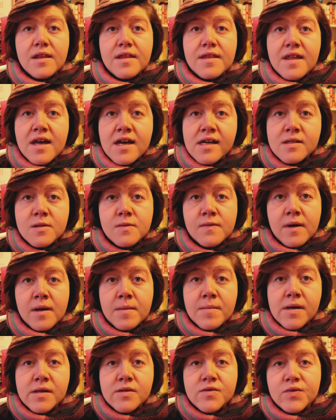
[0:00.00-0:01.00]
Thanks
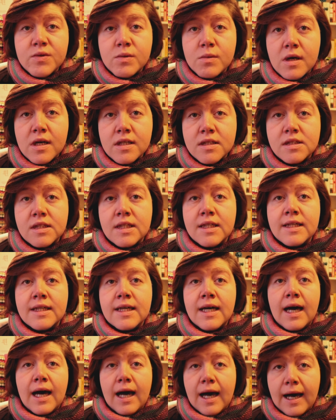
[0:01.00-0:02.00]
very much for watching,
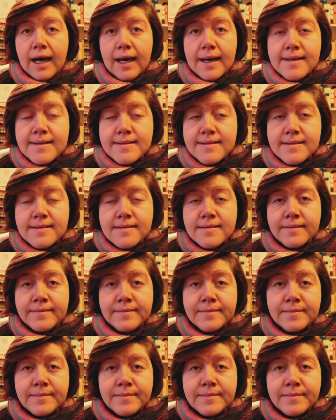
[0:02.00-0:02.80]
guys.